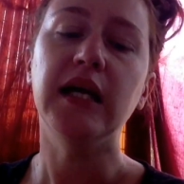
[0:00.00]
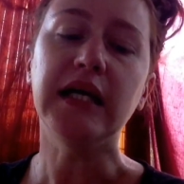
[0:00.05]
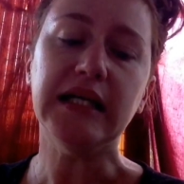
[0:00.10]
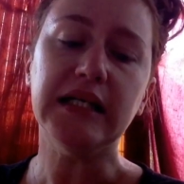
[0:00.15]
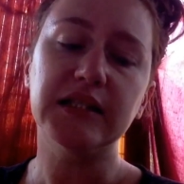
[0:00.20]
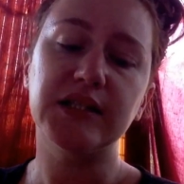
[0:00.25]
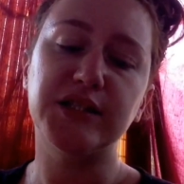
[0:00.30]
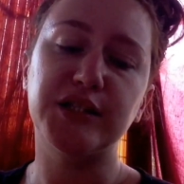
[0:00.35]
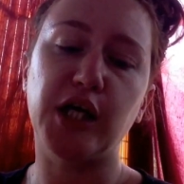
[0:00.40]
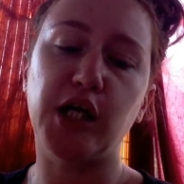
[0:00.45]

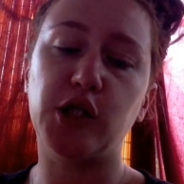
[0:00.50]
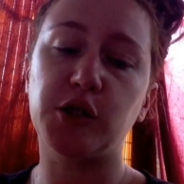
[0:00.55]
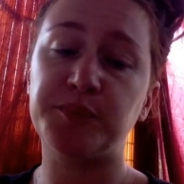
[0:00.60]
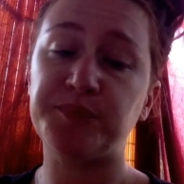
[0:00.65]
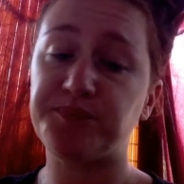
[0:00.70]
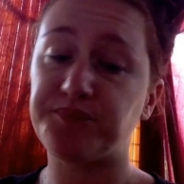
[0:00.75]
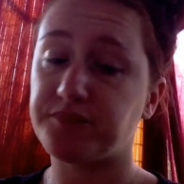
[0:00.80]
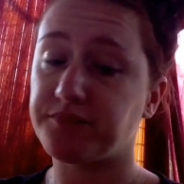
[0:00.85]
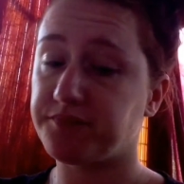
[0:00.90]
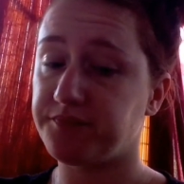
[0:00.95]
So,
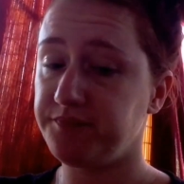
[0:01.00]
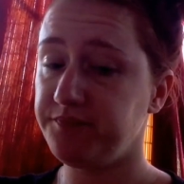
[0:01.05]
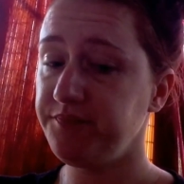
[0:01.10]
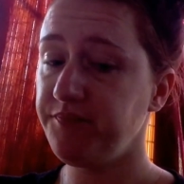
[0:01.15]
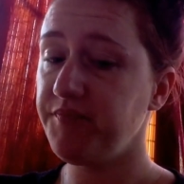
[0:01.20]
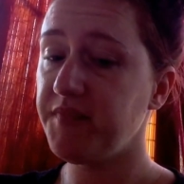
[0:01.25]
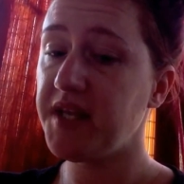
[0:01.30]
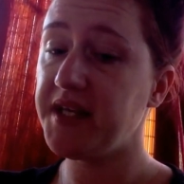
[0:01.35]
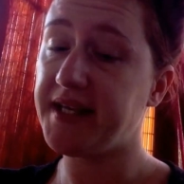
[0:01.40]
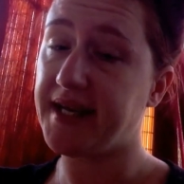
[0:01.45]

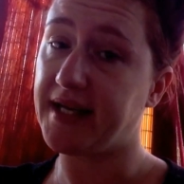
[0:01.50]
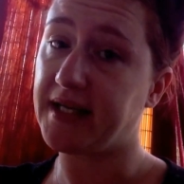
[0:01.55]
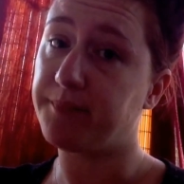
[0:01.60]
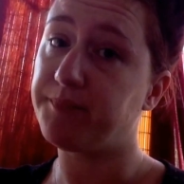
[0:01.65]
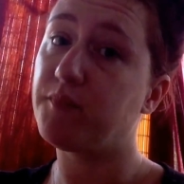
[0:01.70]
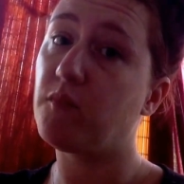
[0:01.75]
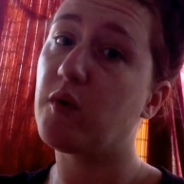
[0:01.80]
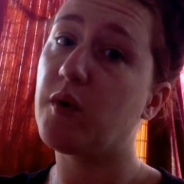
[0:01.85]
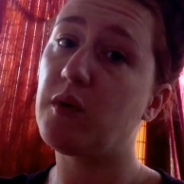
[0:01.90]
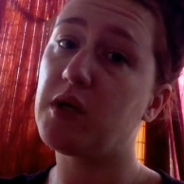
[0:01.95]
yeah,
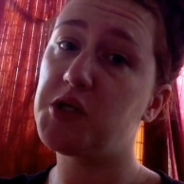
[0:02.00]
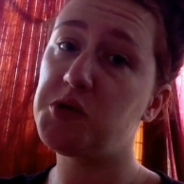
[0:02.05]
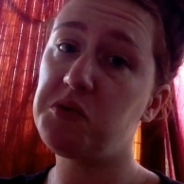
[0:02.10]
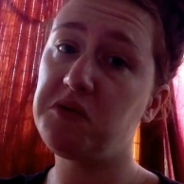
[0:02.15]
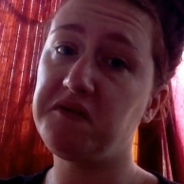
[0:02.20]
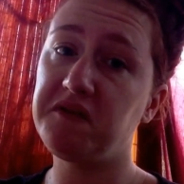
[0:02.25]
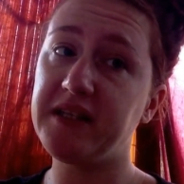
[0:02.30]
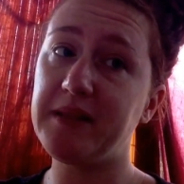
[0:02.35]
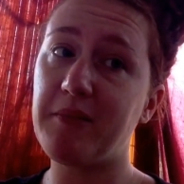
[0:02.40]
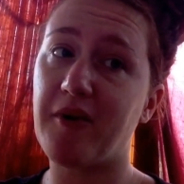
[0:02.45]
we went to a
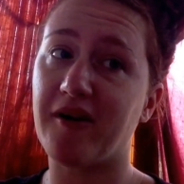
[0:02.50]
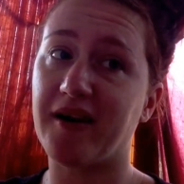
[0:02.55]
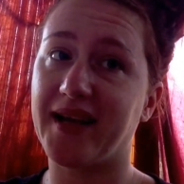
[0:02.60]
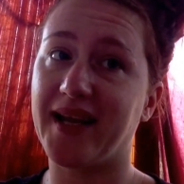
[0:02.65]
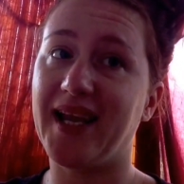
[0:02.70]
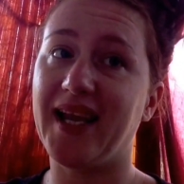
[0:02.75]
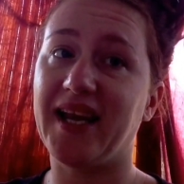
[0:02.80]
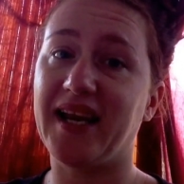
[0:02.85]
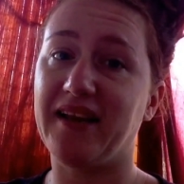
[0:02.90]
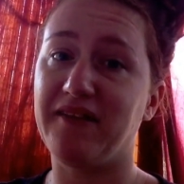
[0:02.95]
flea
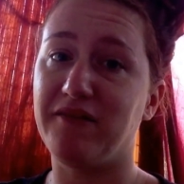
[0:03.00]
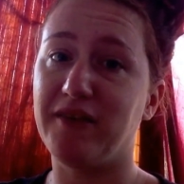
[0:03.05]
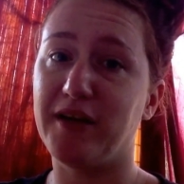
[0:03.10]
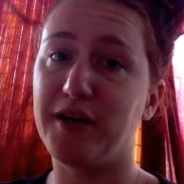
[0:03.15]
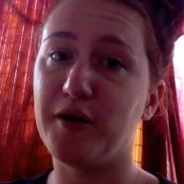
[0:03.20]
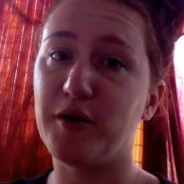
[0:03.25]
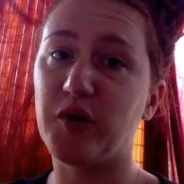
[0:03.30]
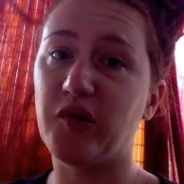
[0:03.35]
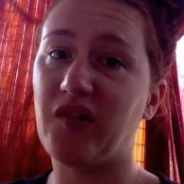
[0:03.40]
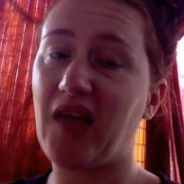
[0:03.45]
market and I
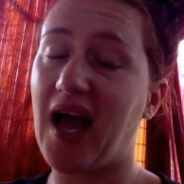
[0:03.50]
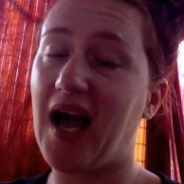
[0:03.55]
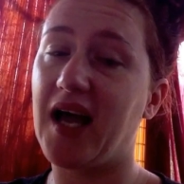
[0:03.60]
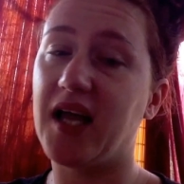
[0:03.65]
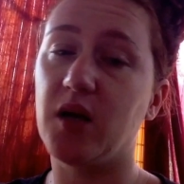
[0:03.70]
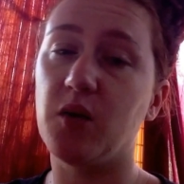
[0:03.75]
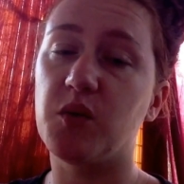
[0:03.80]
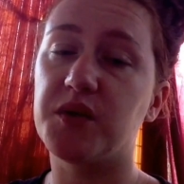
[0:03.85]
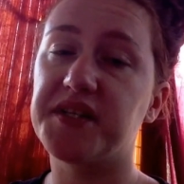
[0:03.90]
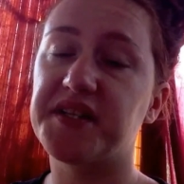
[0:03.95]
videoed that.
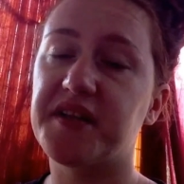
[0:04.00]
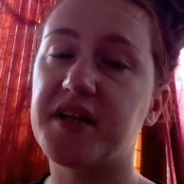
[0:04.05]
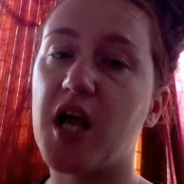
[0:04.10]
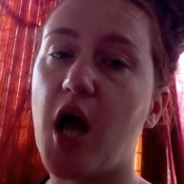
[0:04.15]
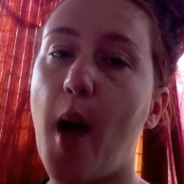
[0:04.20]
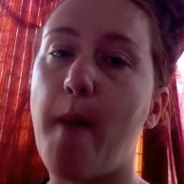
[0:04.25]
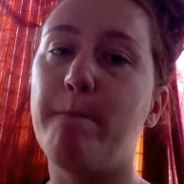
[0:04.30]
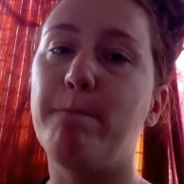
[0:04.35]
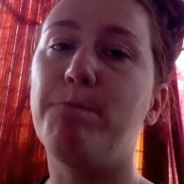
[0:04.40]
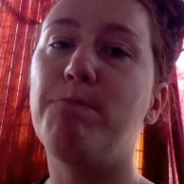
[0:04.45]
It was
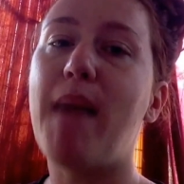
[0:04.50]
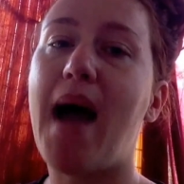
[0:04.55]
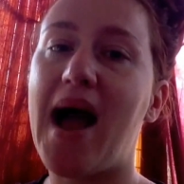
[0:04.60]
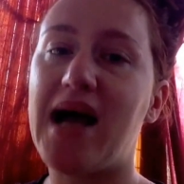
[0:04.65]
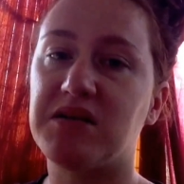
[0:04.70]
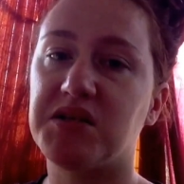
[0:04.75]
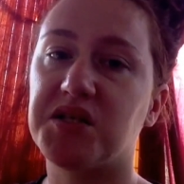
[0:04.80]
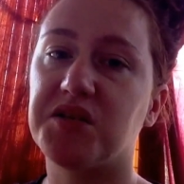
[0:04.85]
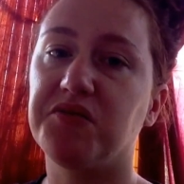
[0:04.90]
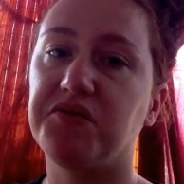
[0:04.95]
a
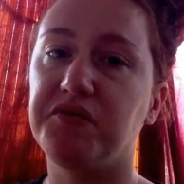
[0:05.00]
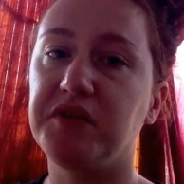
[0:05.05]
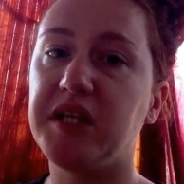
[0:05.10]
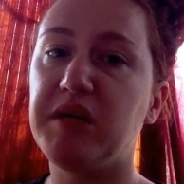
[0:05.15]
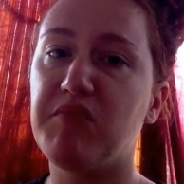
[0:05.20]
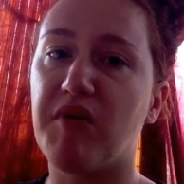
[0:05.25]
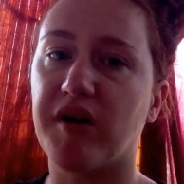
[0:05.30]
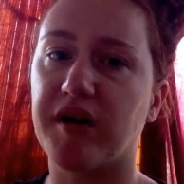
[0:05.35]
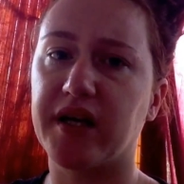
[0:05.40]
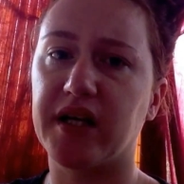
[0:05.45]
massive flea
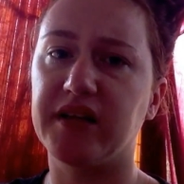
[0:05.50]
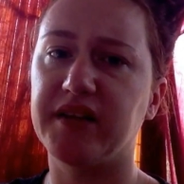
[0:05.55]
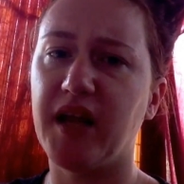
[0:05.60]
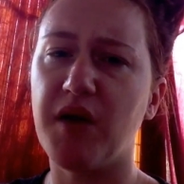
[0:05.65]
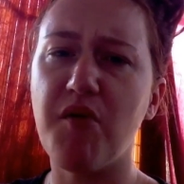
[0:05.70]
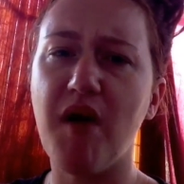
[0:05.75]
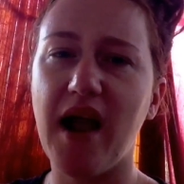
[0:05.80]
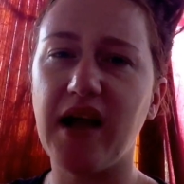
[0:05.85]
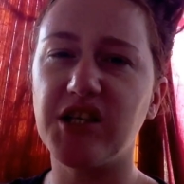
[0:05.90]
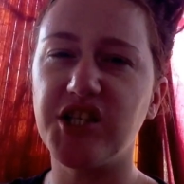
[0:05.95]
market. They
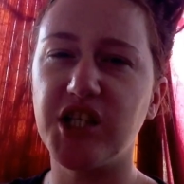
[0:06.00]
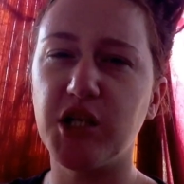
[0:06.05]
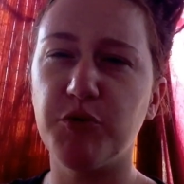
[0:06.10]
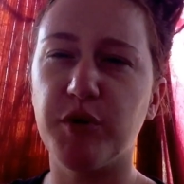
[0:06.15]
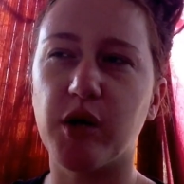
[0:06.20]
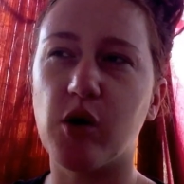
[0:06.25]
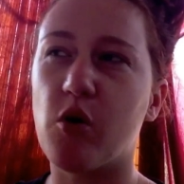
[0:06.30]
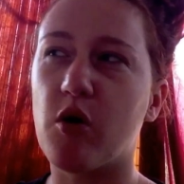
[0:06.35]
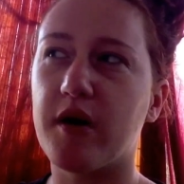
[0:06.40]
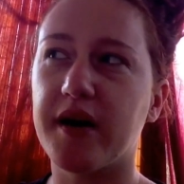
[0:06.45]
were actually
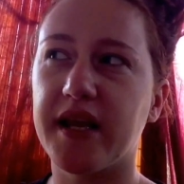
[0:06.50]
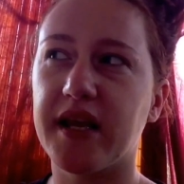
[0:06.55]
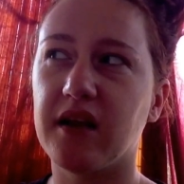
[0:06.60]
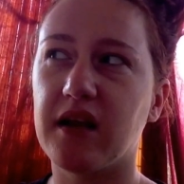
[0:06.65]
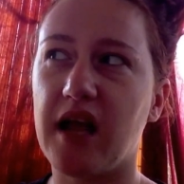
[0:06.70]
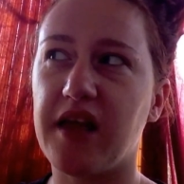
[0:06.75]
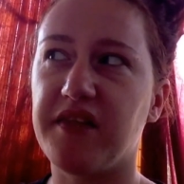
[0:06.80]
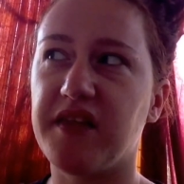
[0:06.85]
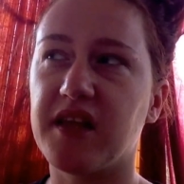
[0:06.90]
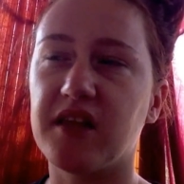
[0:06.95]
recording,
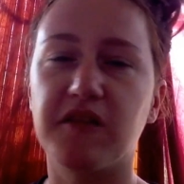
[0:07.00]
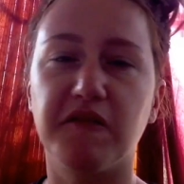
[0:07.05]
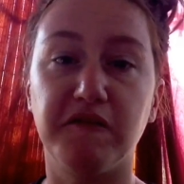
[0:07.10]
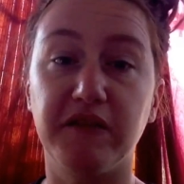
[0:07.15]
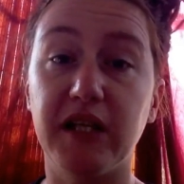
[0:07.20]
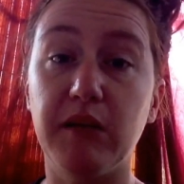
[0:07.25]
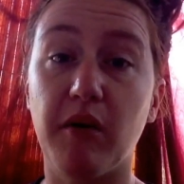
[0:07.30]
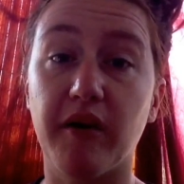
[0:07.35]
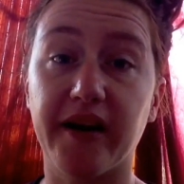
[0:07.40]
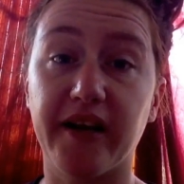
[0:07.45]
I think, the
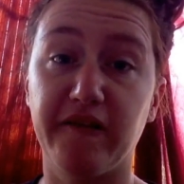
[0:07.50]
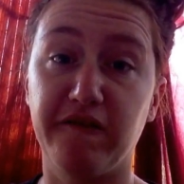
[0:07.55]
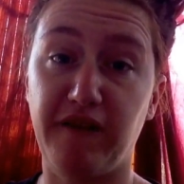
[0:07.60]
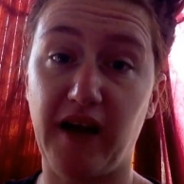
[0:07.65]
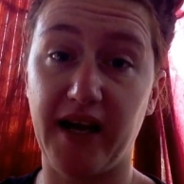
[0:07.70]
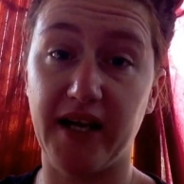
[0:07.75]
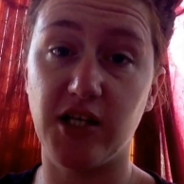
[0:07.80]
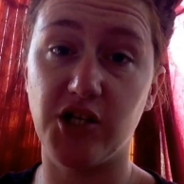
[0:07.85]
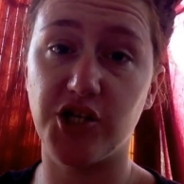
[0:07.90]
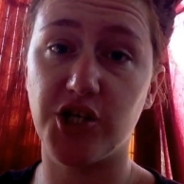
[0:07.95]
flea market
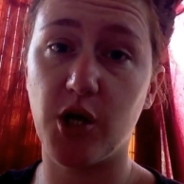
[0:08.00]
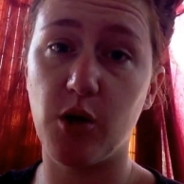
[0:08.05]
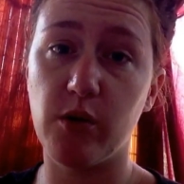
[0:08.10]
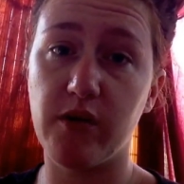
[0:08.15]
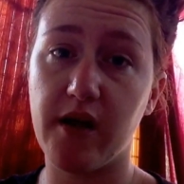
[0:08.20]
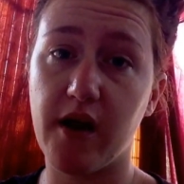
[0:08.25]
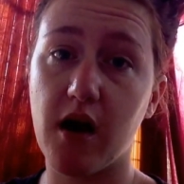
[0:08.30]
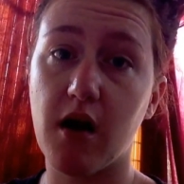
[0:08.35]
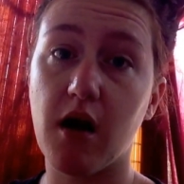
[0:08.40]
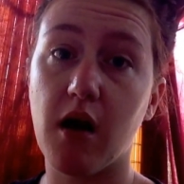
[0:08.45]
fine show
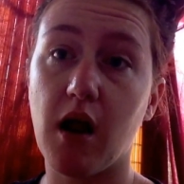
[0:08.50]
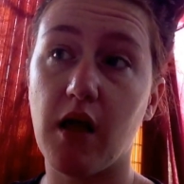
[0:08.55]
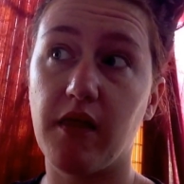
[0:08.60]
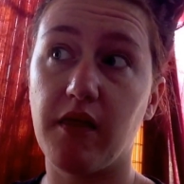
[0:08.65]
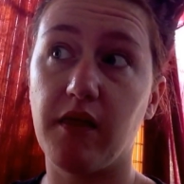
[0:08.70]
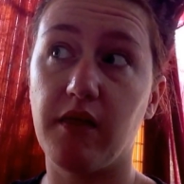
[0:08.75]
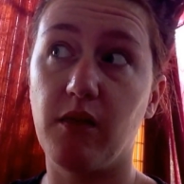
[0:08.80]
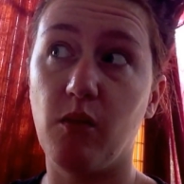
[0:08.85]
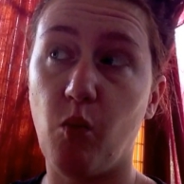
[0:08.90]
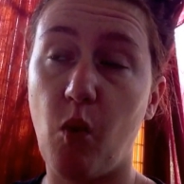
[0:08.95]
there
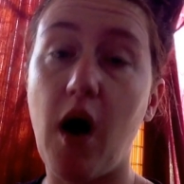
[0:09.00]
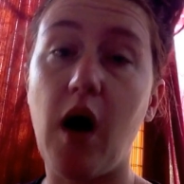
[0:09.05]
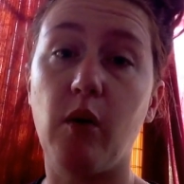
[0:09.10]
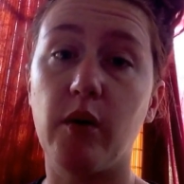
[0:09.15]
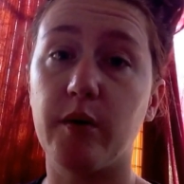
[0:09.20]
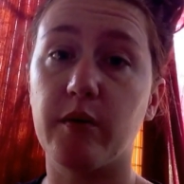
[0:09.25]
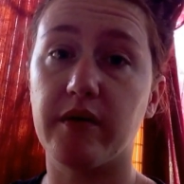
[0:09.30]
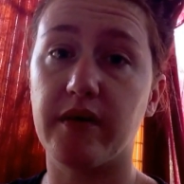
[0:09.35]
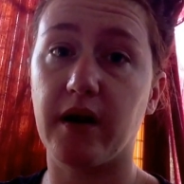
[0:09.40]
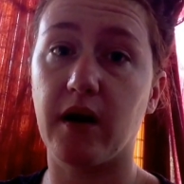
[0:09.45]
while we
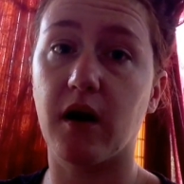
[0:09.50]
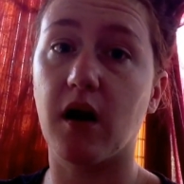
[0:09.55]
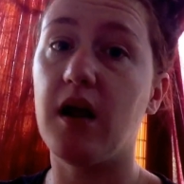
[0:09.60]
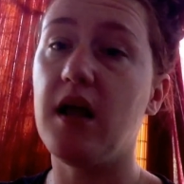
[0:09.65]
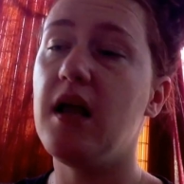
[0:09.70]
were there.